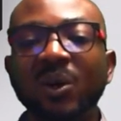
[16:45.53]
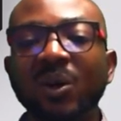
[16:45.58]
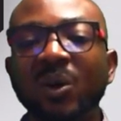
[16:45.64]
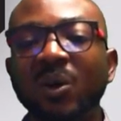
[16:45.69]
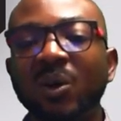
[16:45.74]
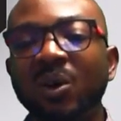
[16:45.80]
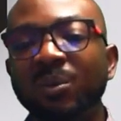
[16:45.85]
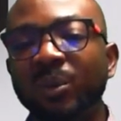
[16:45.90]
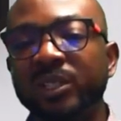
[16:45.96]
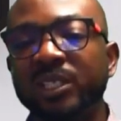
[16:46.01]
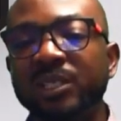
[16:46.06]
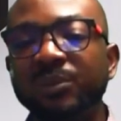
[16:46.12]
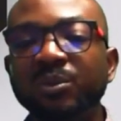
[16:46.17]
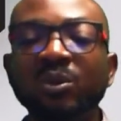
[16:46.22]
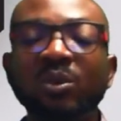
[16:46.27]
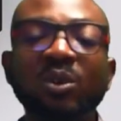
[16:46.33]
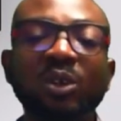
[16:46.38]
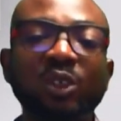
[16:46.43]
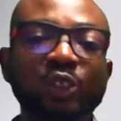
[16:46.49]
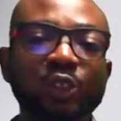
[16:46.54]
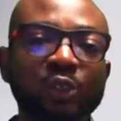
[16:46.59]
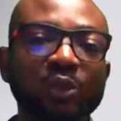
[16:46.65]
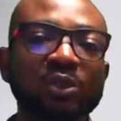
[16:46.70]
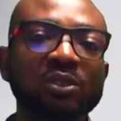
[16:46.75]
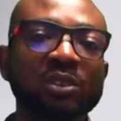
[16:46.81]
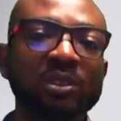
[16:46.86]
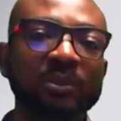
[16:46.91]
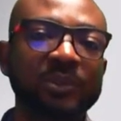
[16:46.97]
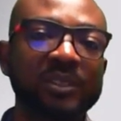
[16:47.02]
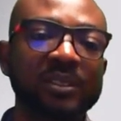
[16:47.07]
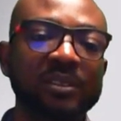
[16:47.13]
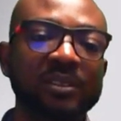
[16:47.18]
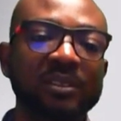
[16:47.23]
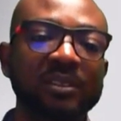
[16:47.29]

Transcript: or multiple control groups.